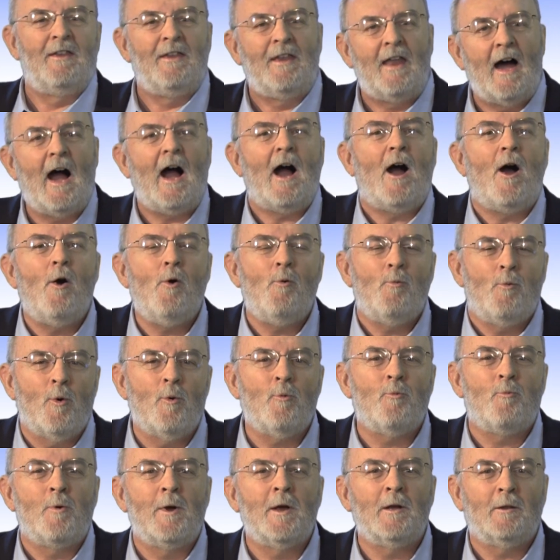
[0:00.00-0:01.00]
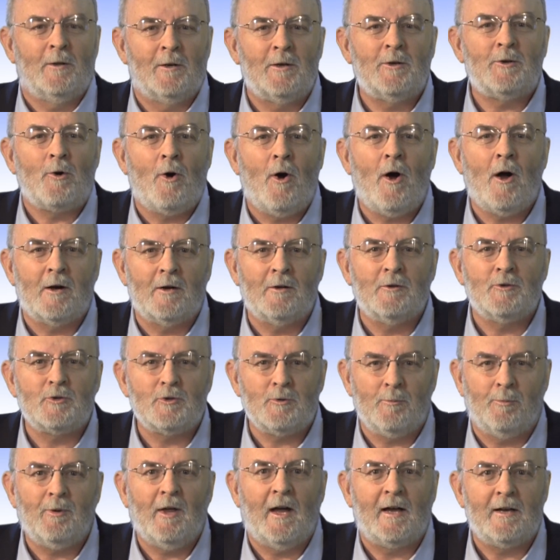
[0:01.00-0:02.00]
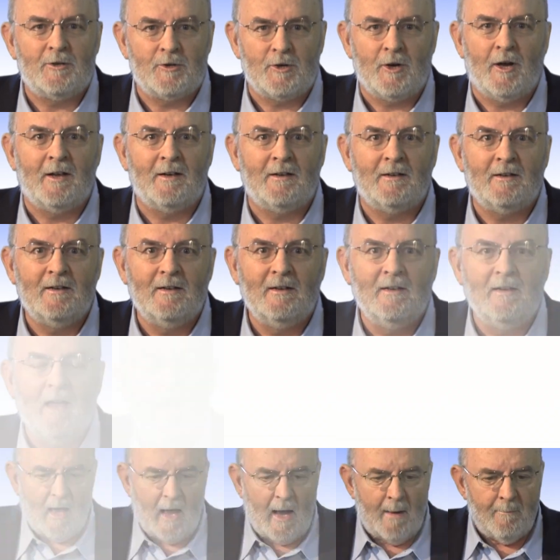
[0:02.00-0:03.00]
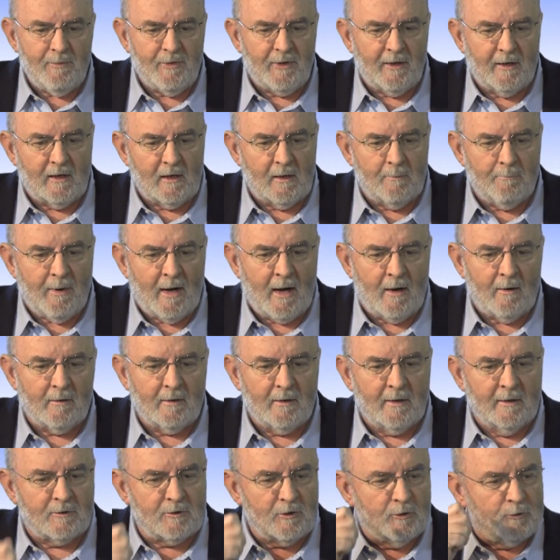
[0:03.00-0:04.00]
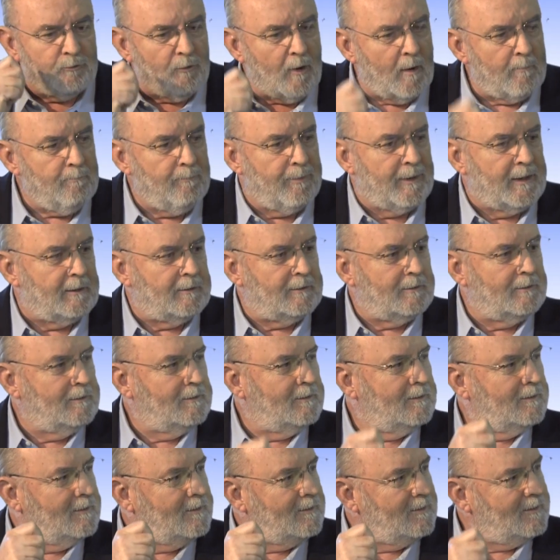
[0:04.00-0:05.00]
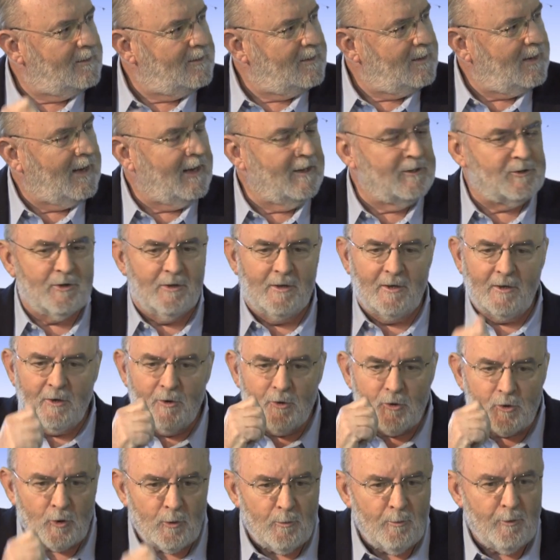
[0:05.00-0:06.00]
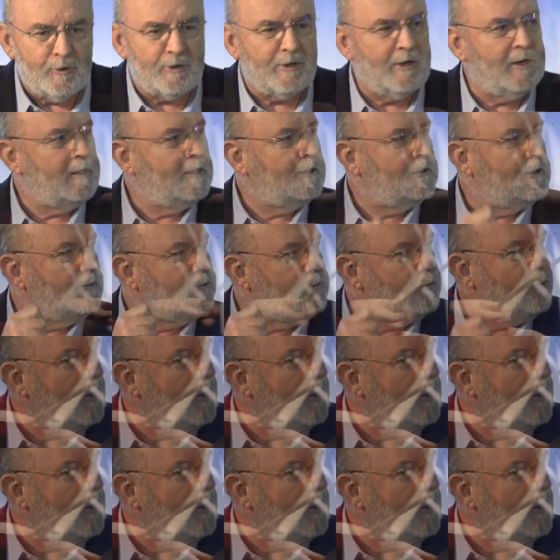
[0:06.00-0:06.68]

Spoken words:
Now we're really talking supply chain. I'm thinking about it's a drum beat. And so the consumer's hitting the